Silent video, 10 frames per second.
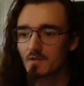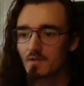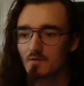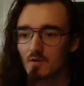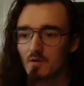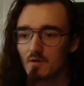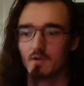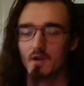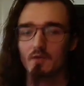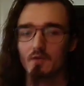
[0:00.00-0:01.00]
It's going to put
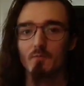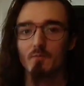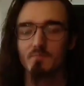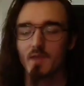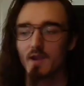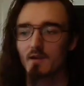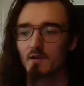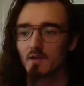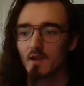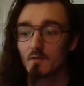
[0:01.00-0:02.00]
our Doom Beast back in our
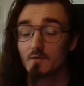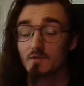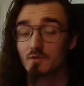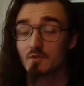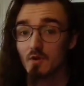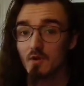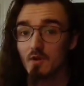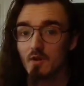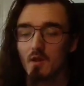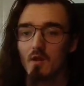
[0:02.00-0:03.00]
deck, which is good,
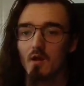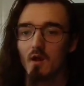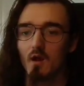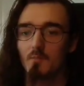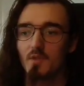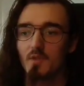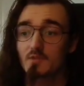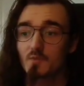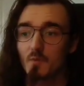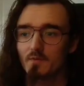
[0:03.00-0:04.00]
because
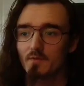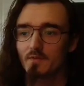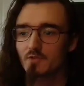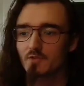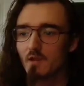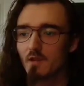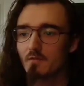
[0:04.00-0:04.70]
we want the drain.